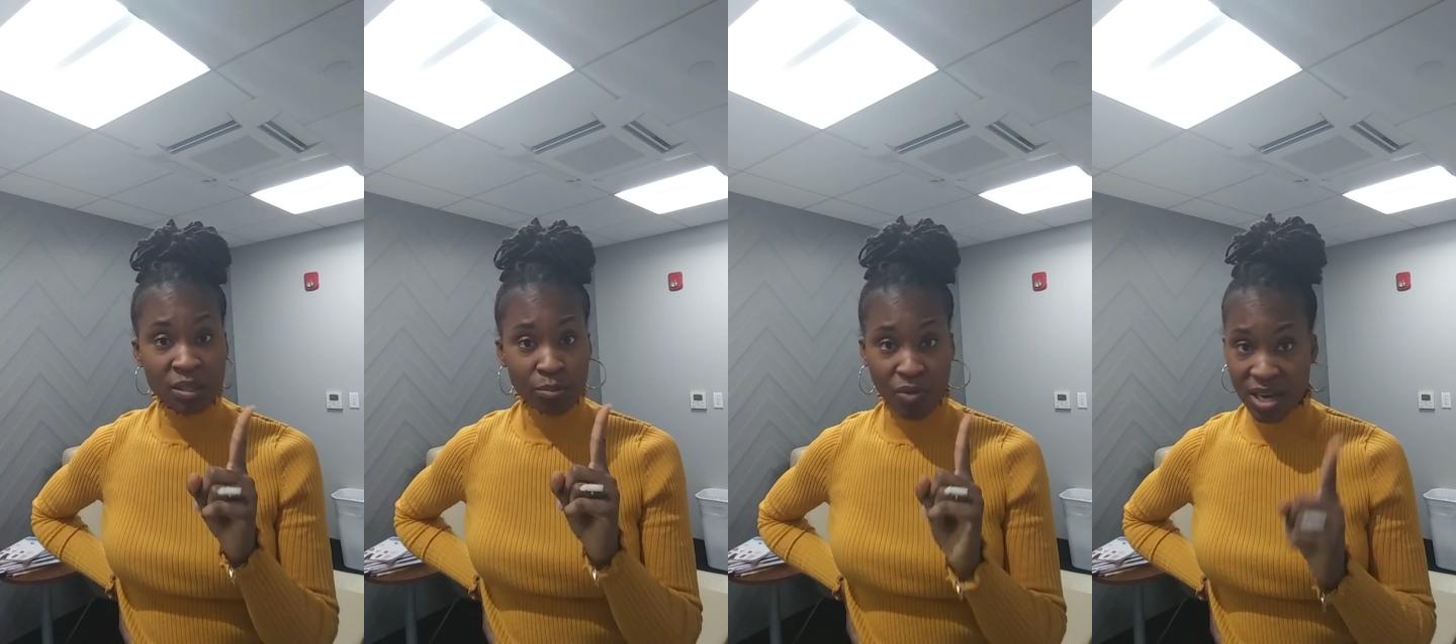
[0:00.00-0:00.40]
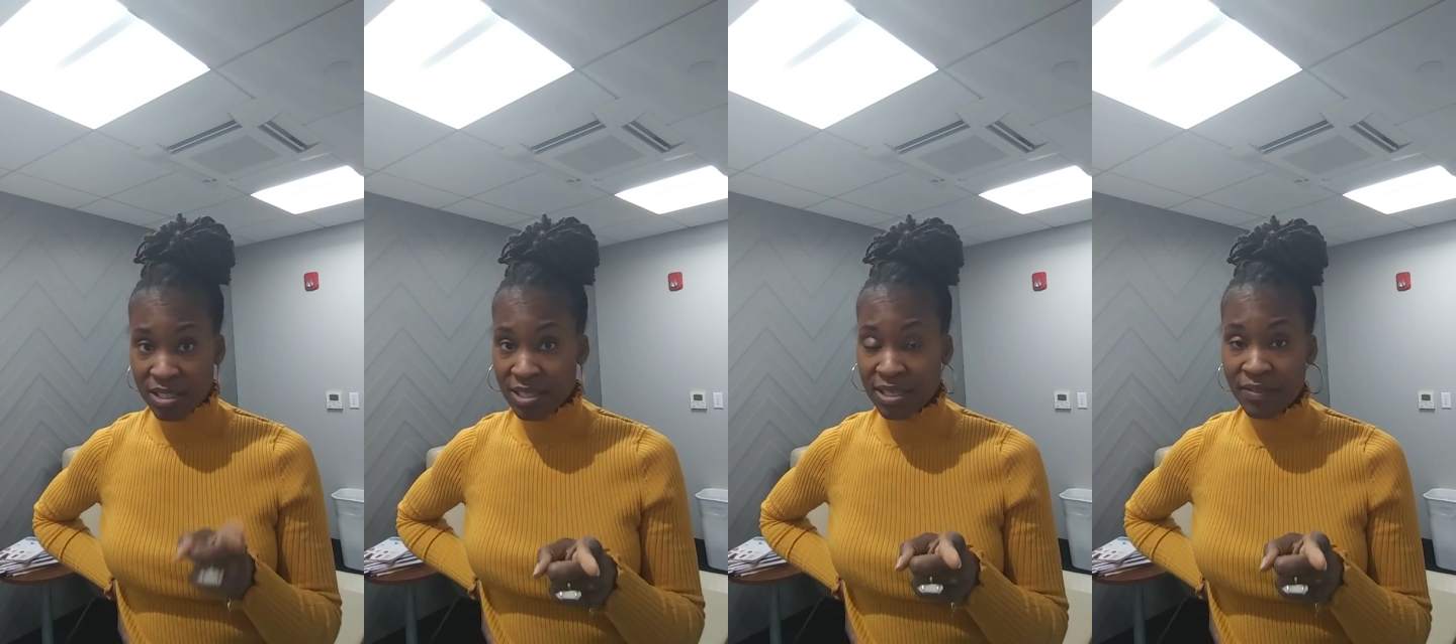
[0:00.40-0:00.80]

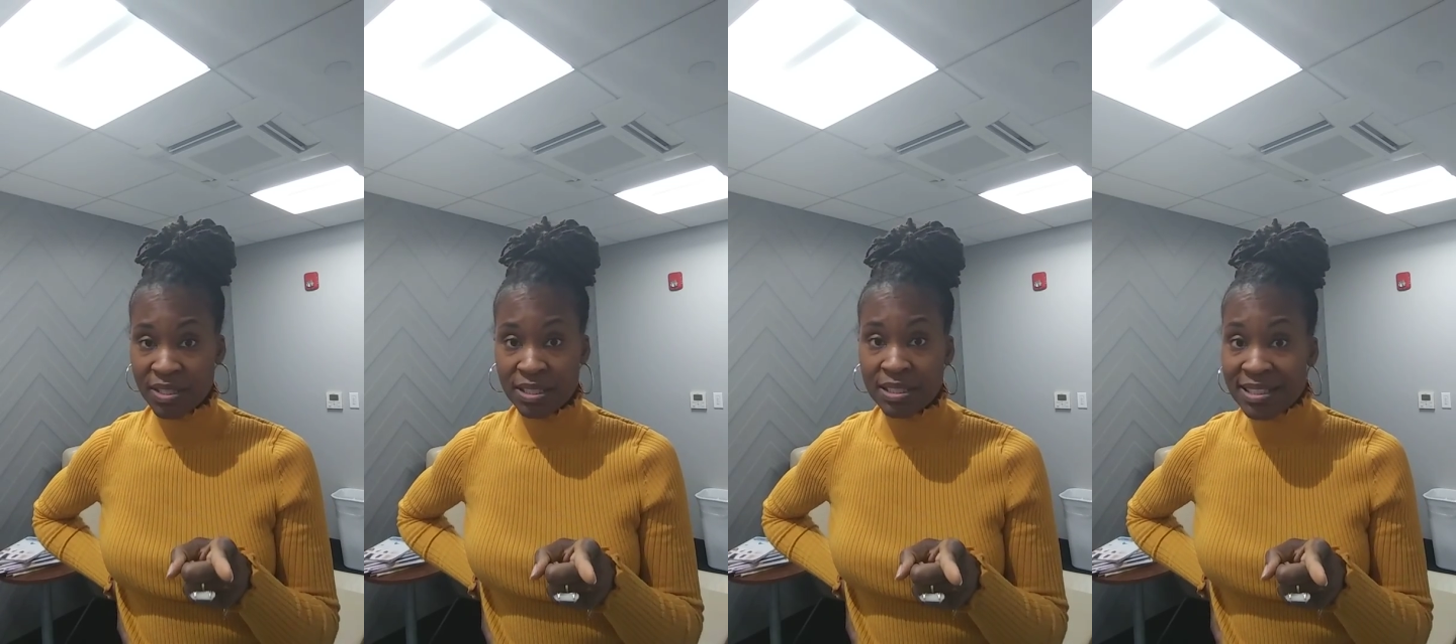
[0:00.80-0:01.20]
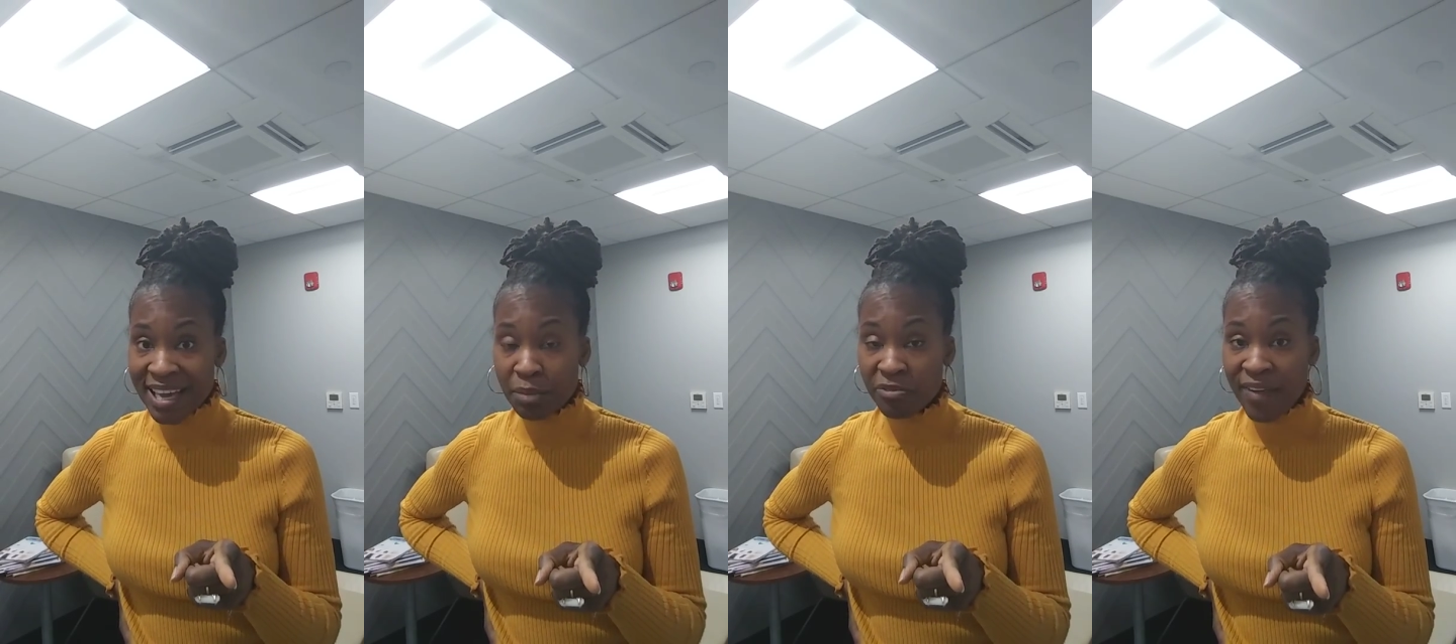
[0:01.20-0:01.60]
processed in the
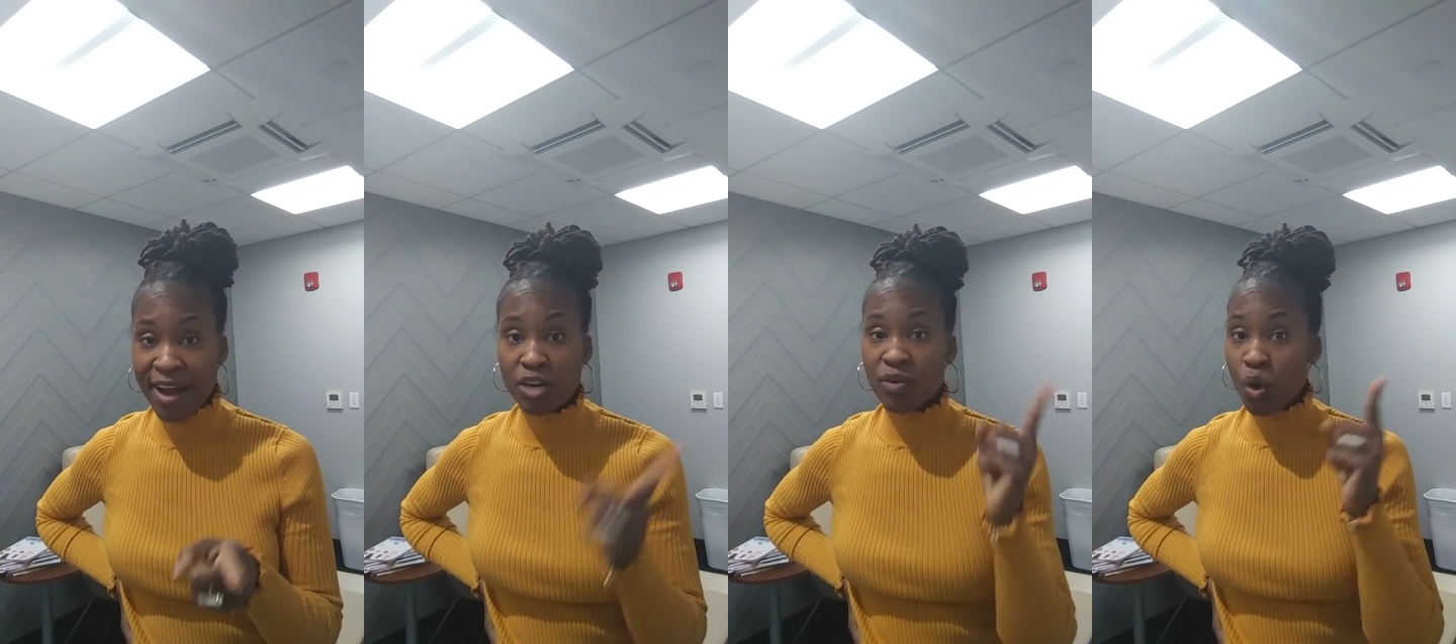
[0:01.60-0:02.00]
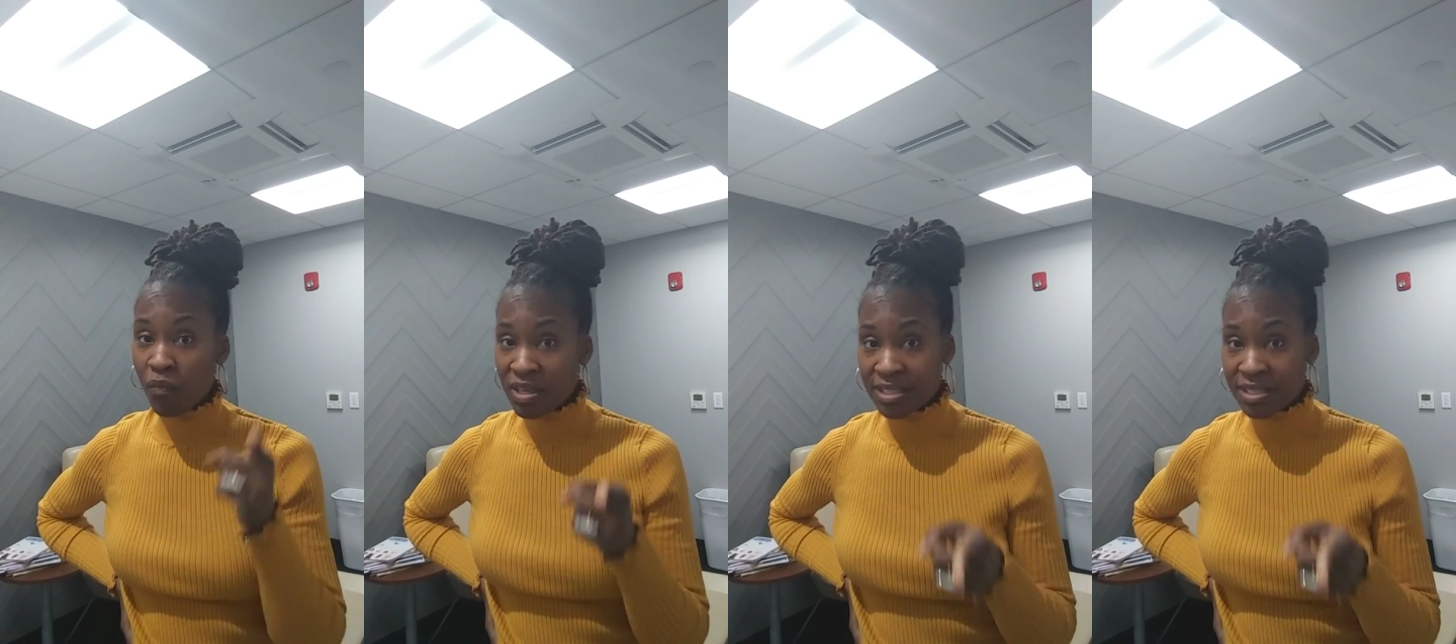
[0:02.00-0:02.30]
same factory on the